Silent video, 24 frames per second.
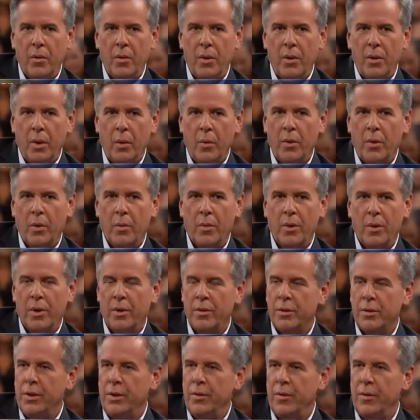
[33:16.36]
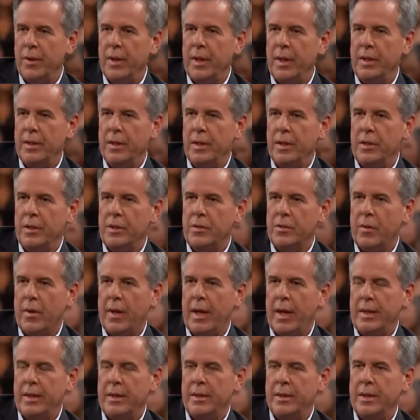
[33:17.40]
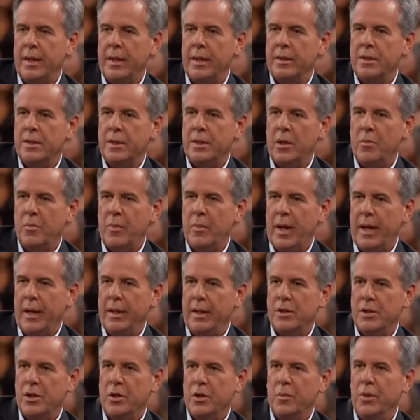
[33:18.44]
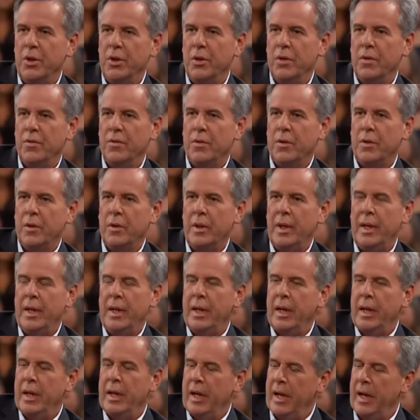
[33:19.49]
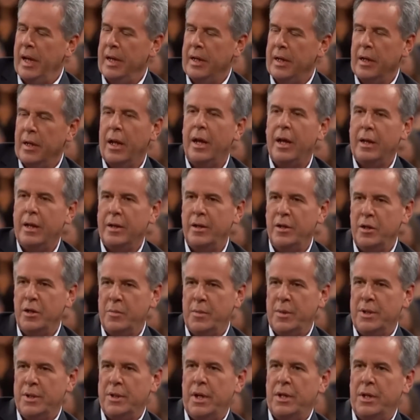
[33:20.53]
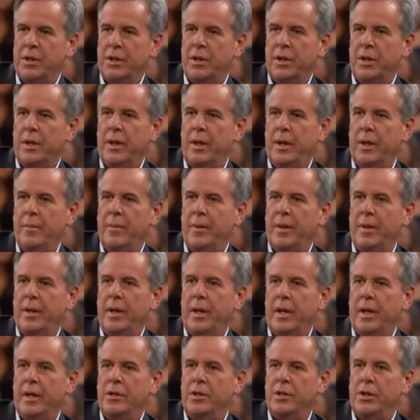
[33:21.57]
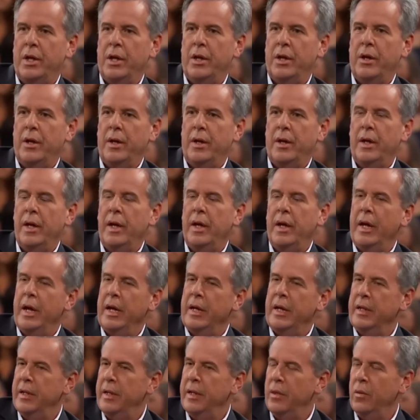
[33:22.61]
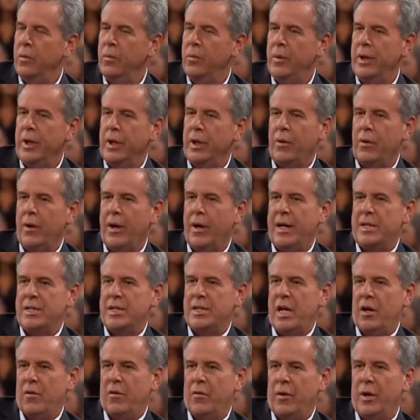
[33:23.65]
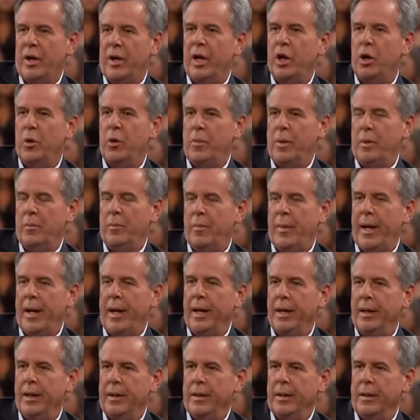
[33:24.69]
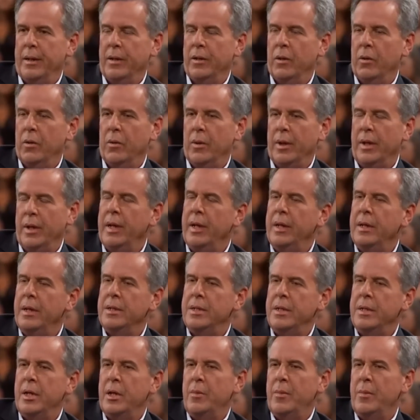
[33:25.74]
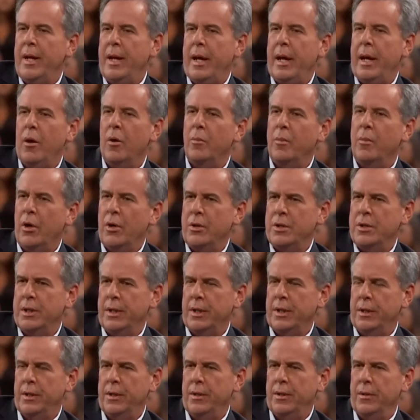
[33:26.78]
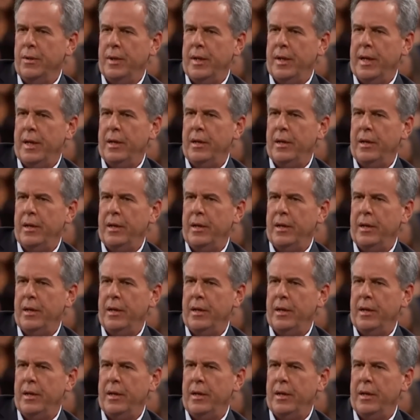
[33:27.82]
in what world do you think that it's right to take somebody so beautiful and lock this possession up and not share it, and then when it cries out for help in pain and ignore it? Tell me how a person can do that.